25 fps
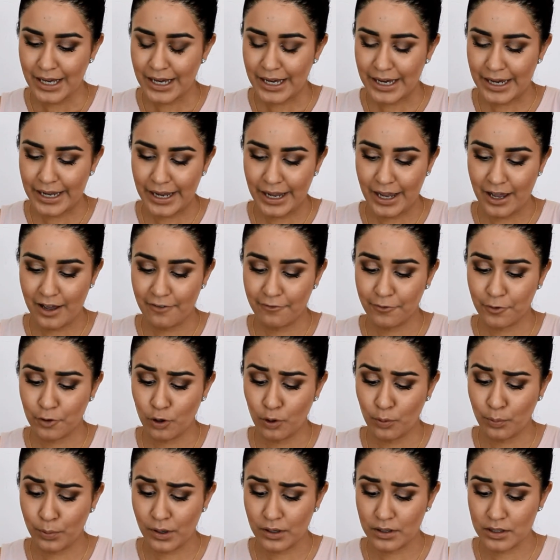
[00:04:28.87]
I have
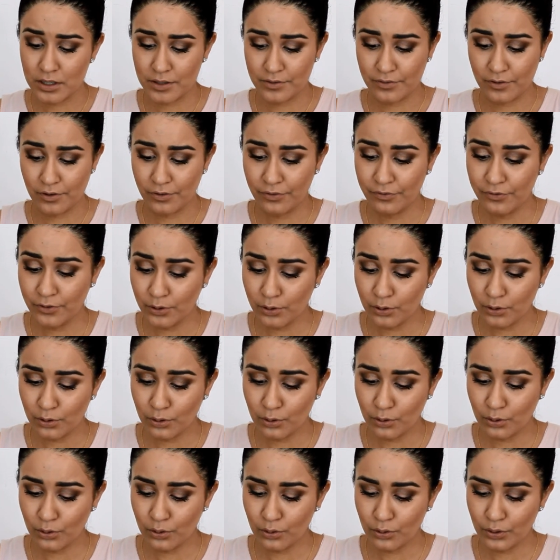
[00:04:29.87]
coupons for
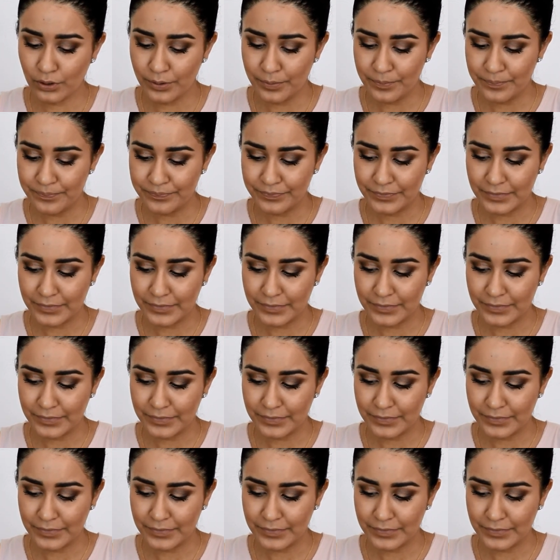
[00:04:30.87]
food.